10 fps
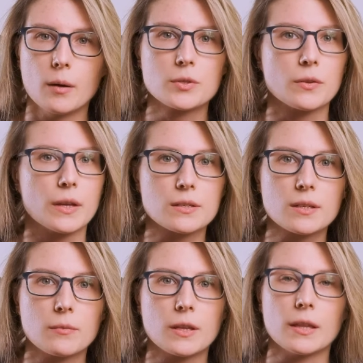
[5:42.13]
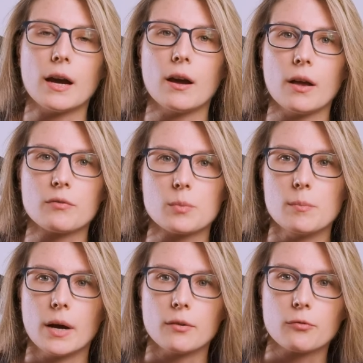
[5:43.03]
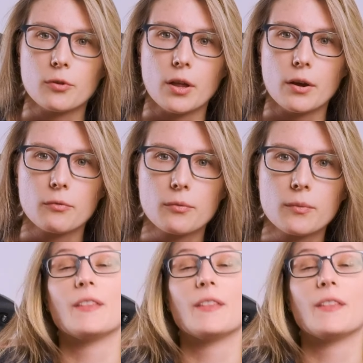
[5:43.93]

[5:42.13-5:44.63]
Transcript: So that's something that I'll be mindful of.